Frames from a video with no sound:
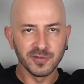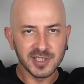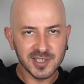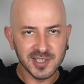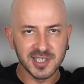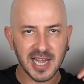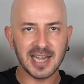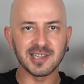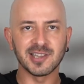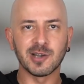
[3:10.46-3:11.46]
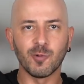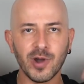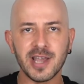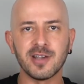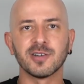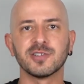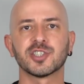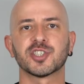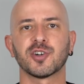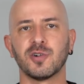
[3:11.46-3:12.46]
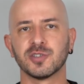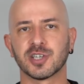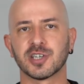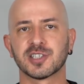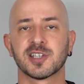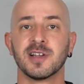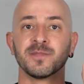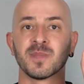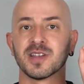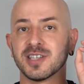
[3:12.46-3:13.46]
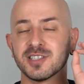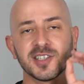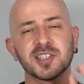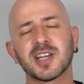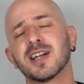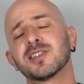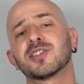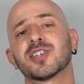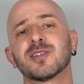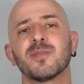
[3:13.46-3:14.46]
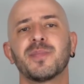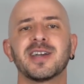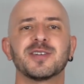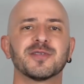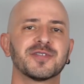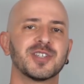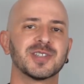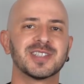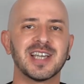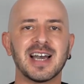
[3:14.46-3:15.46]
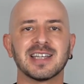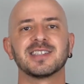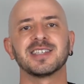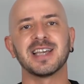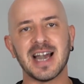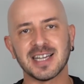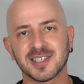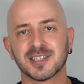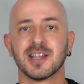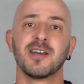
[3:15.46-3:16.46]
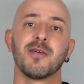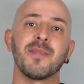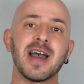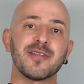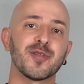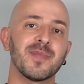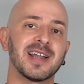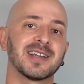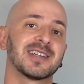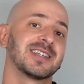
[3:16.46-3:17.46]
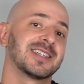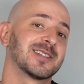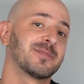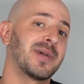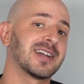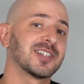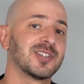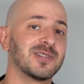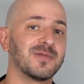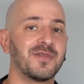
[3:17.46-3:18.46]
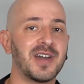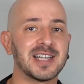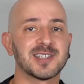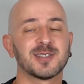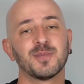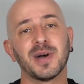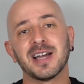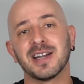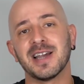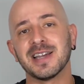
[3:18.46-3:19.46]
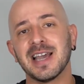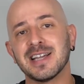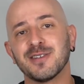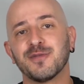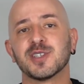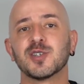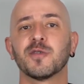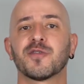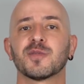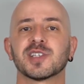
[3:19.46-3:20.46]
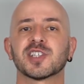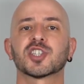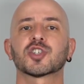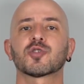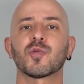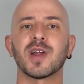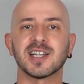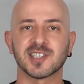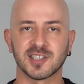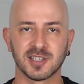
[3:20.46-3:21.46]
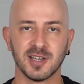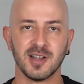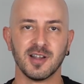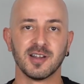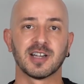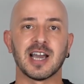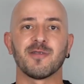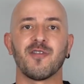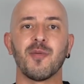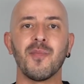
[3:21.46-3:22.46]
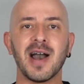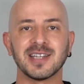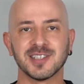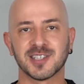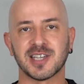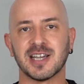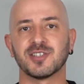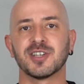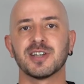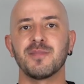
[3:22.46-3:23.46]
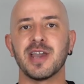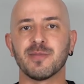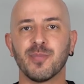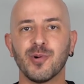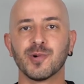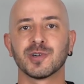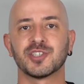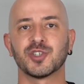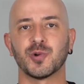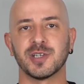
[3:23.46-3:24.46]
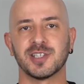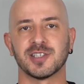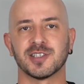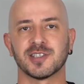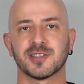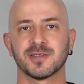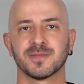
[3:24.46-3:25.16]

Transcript: of this debt like weighing on your shoulders, then just concentrate on paying off your debt. Yes, mathematically it is better to invest, but again, if you do it from the stressed kind of a mindset, you're gonna make poor choices.